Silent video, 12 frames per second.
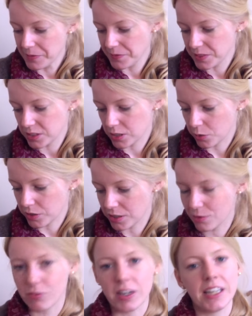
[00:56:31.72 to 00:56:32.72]
So
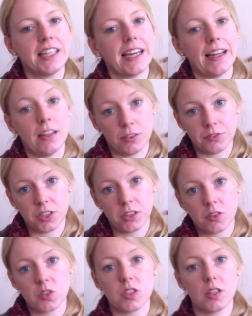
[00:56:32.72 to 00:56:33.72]
it's funny. I love
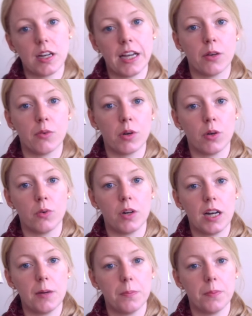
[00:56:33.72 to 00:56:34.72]
dogs. I grew
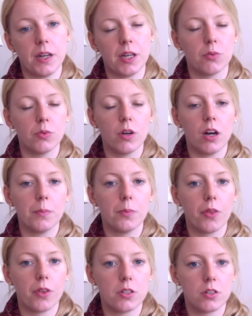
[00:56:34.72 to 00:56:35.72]
up
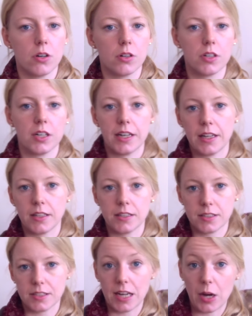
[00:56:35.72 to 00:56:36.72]
with a dog,
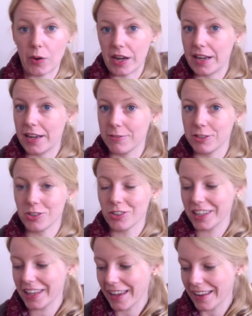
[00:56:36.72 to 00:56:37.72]
and now I have a
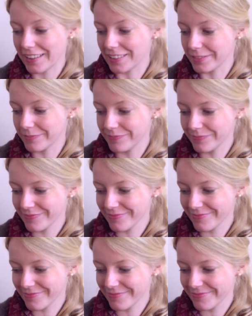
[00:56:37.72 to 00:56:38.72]
dog again.
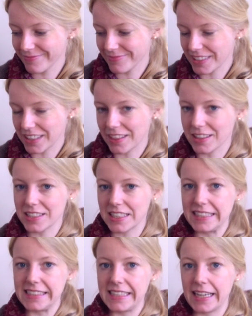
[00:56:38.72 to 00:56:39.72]
This
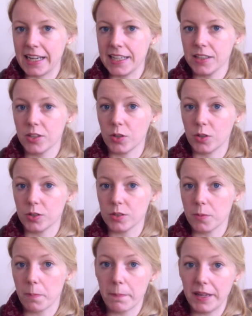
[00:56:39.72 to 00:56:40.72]
little guy
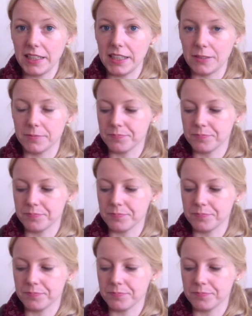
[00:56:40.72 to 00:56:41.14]
called Benny.